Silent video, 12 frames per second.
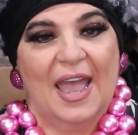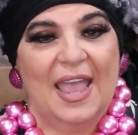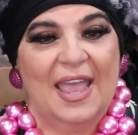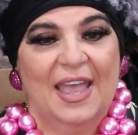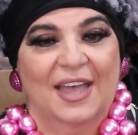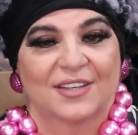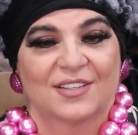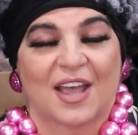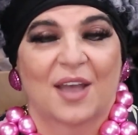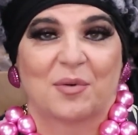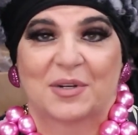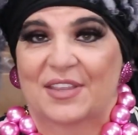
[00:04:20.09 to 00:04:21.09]
And
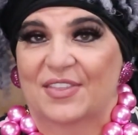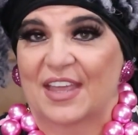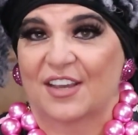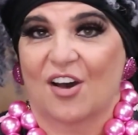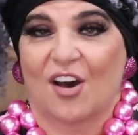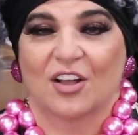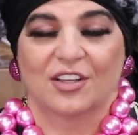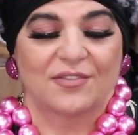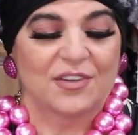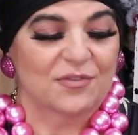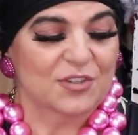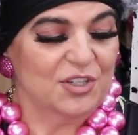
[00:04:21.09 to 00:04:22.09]
I want to thank all of
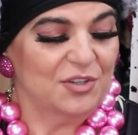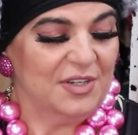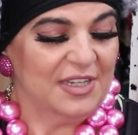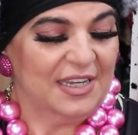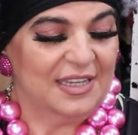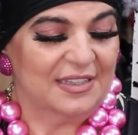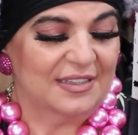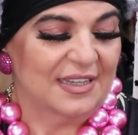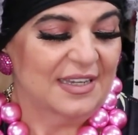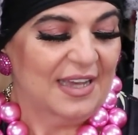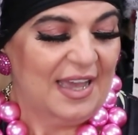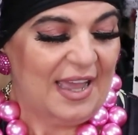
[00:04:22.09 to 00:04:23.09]
you for tuning in,
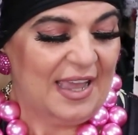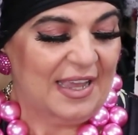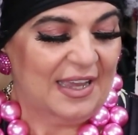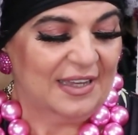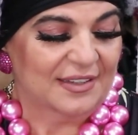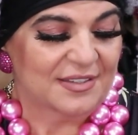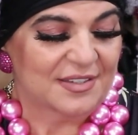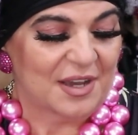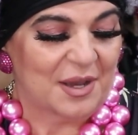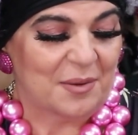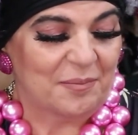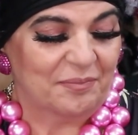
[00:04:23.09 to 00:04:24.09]
and
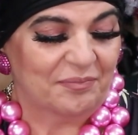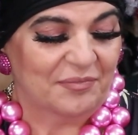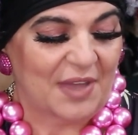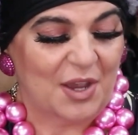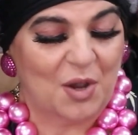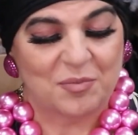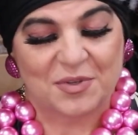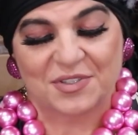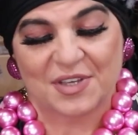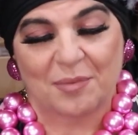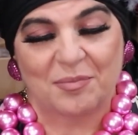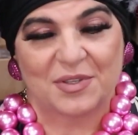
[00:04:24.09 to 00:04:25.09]
I hope you
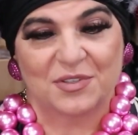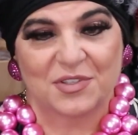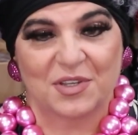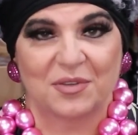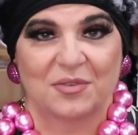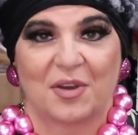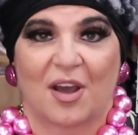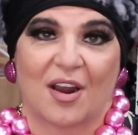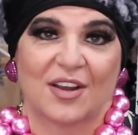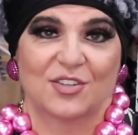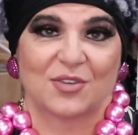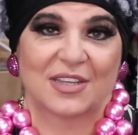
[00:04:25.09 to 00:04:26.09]
stop in soon.
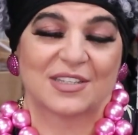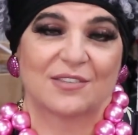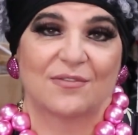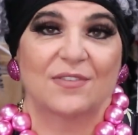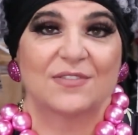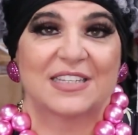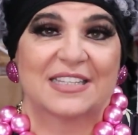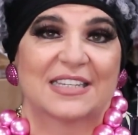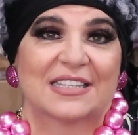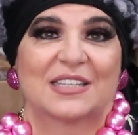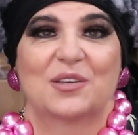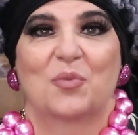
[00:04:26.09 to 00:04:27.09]
Our address is
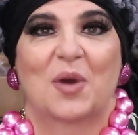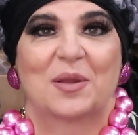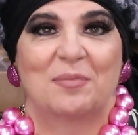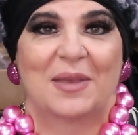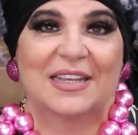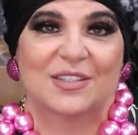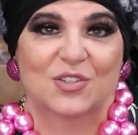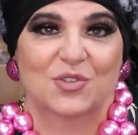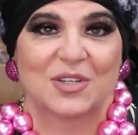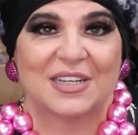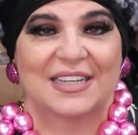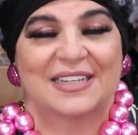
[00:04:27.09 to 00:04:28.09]
1561 Main
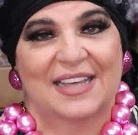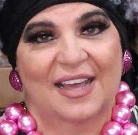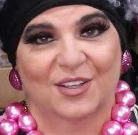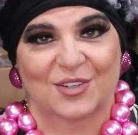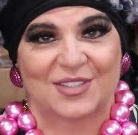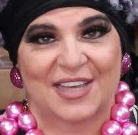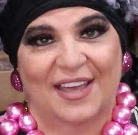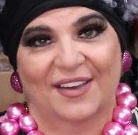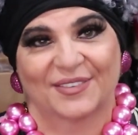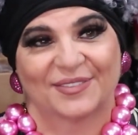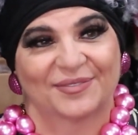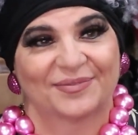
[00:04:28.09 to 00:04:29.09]
Street in
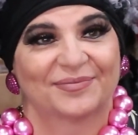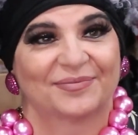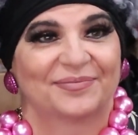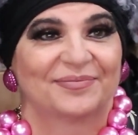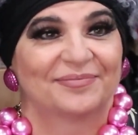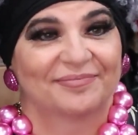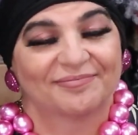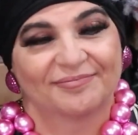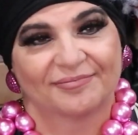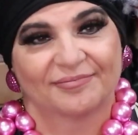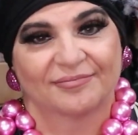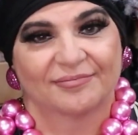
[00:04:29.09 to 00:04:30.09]
Hellertown.
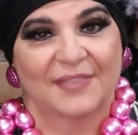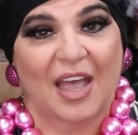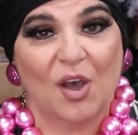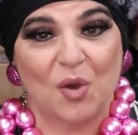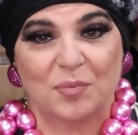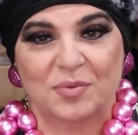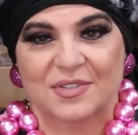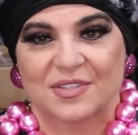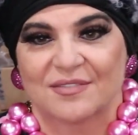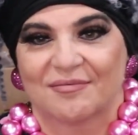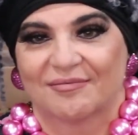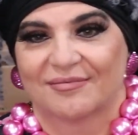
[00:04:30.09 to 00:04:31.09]
Oops.